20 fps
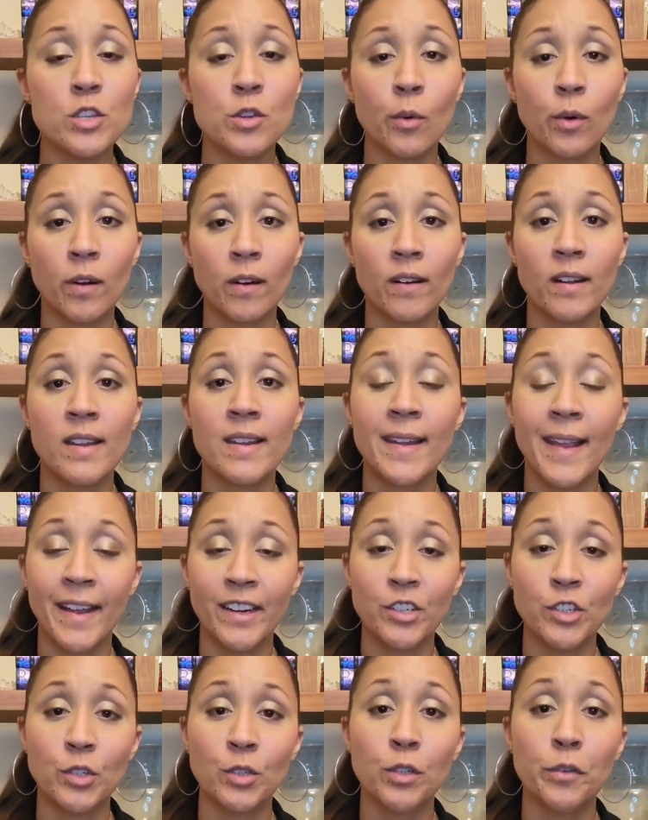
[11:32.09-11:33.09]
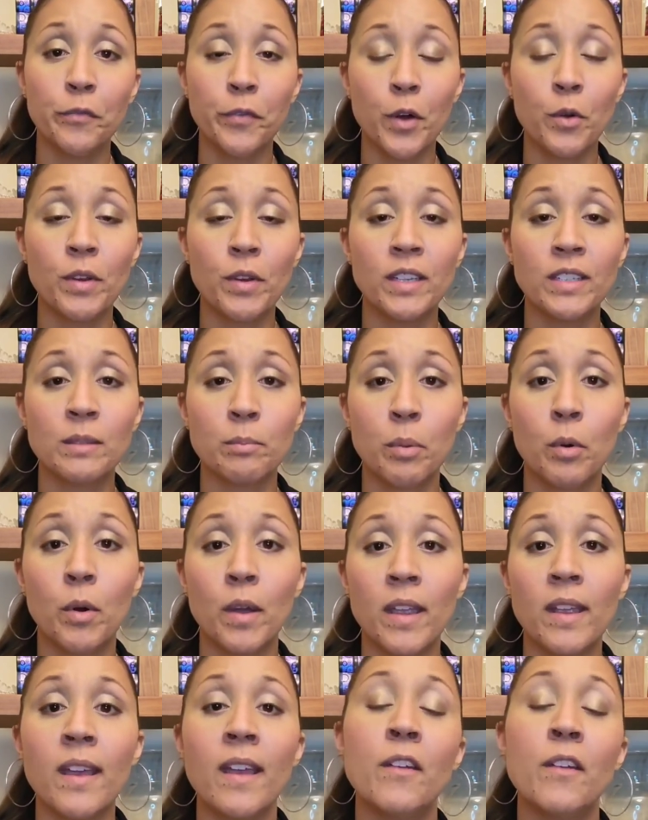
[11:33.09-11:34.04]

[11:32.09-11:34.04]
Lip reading: your natural focus point,